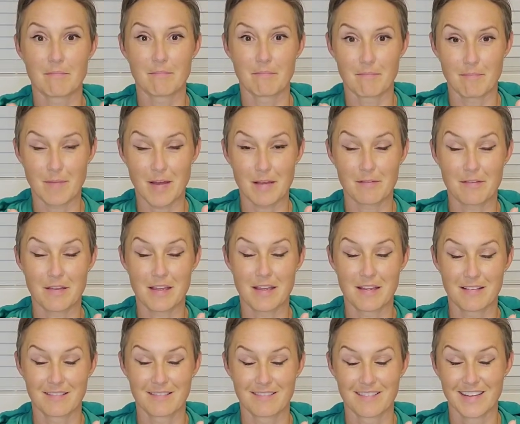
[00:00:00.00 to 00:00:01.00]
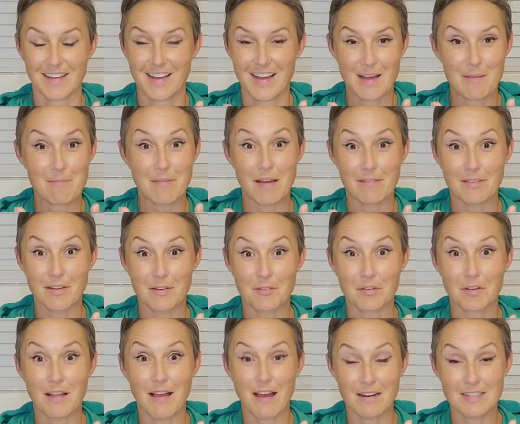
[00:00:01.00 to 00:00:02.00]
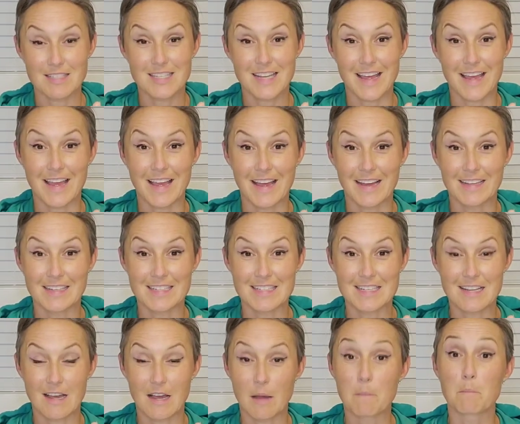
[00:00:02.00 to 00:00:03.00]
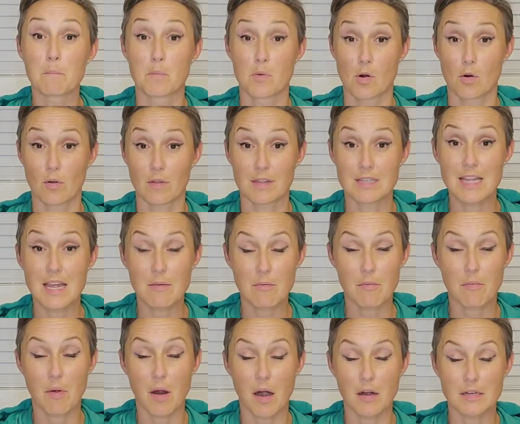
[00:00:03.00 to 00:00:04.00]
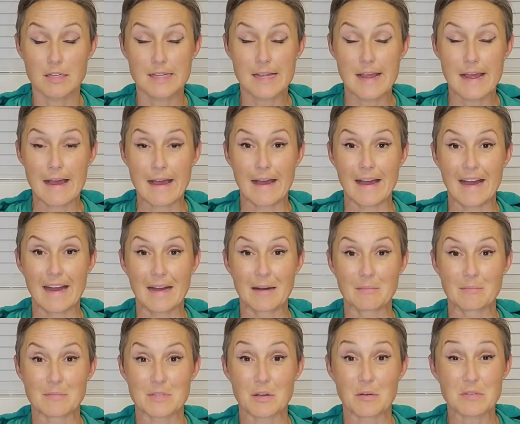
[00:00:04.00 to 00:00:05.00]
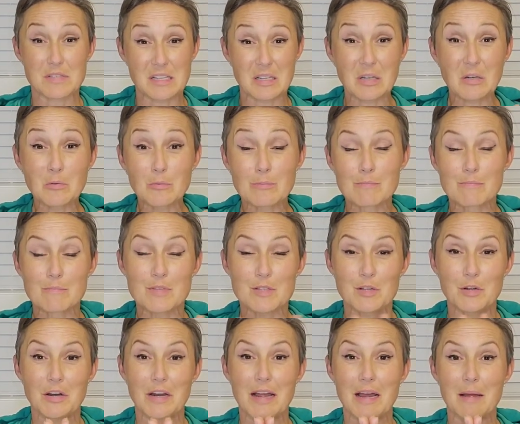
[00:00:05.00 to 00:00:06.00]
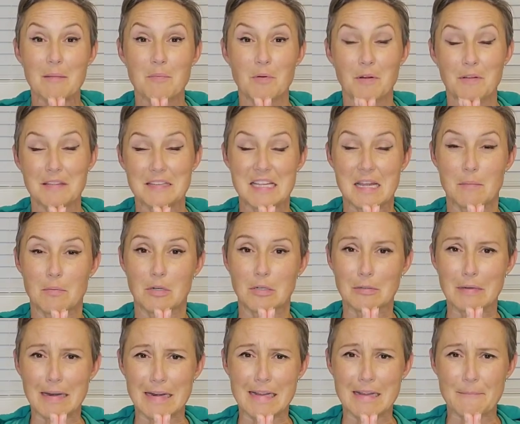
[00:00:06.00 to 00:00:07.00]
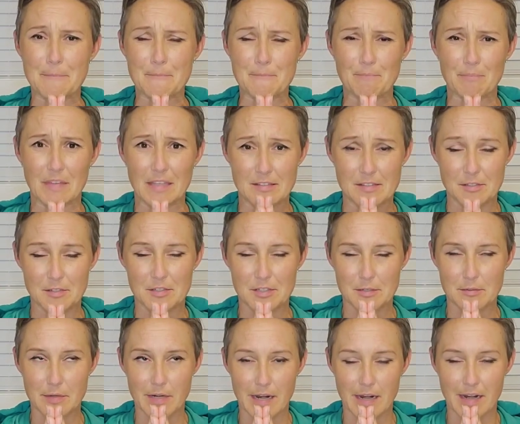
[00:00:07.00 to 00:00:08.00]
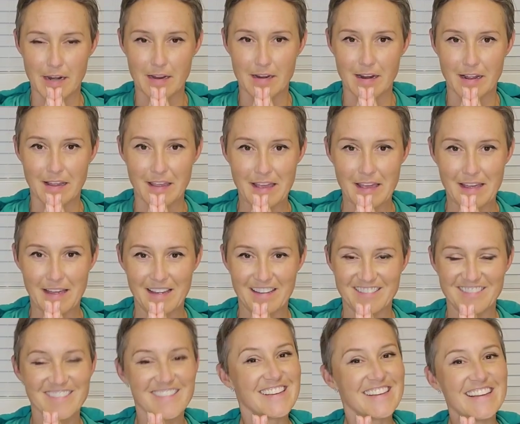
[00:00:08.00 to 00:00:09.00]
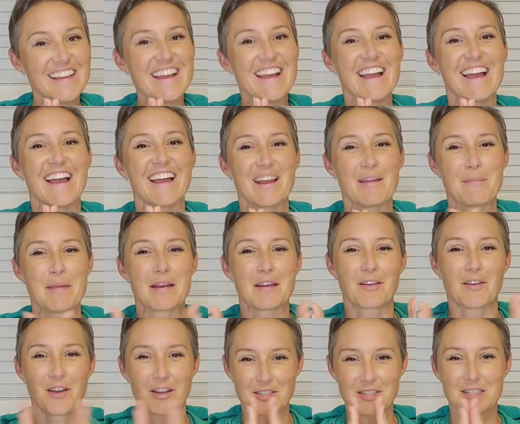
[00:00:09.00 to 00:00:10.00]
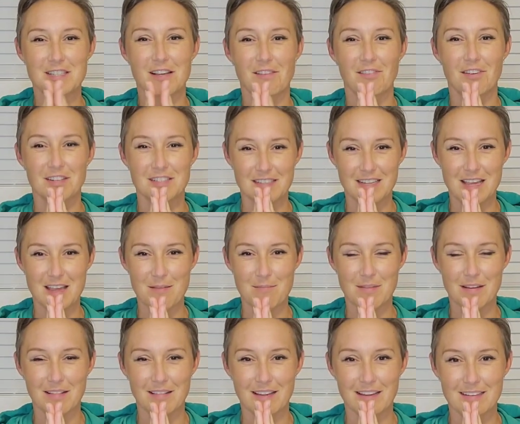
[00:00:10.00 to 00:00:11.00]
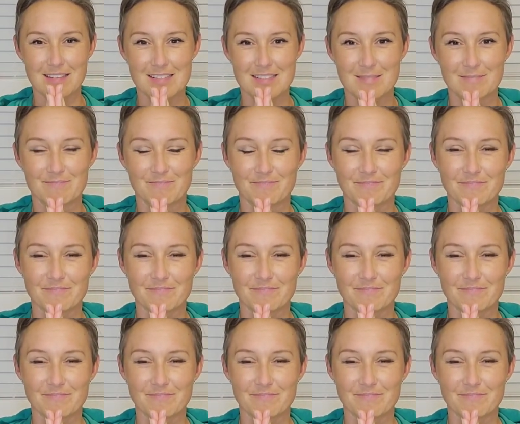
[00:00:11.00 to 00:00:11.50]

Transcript: my feet, my feet relaxed and uh, broke the tape apart. Um, so I was like, "Oh, sorry, I broke the tape already." So she redid it again, and I made a conscious effort to keep my legs